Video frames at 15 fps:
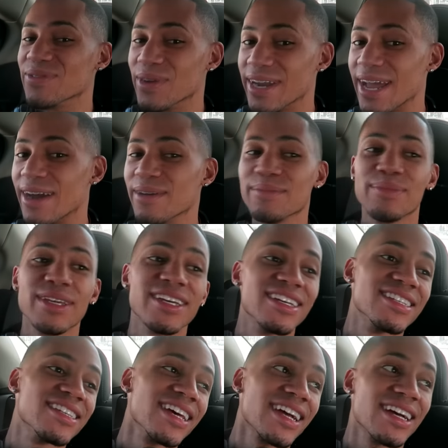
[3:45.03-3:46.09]
run out.
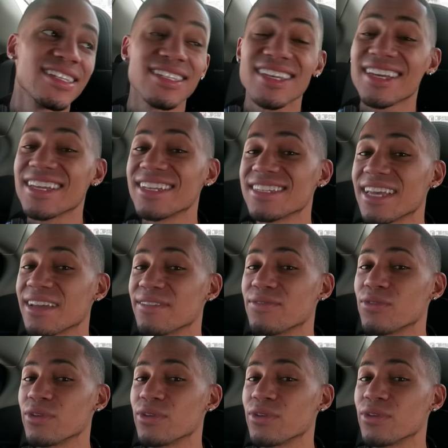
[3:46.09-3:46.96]
Because like I said, it's like